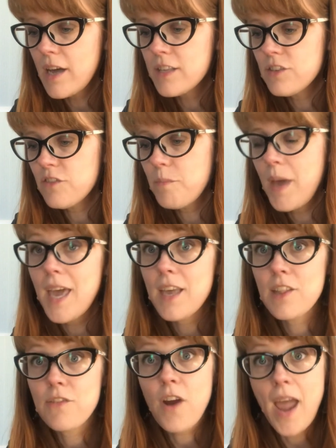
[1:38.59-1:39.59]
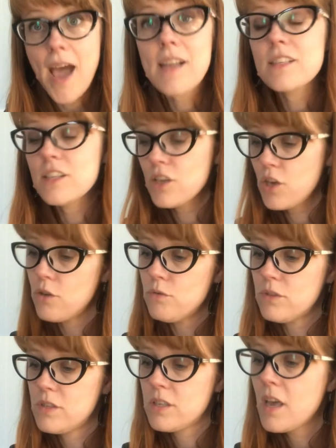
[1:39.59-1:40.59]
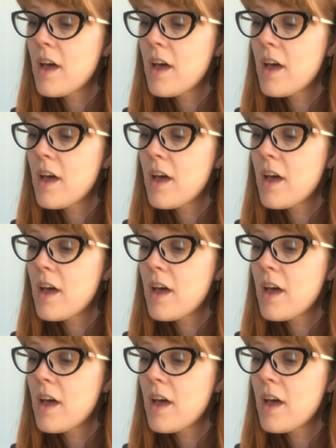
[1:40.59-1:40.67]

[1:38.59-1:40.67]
of pegs for hats and coats.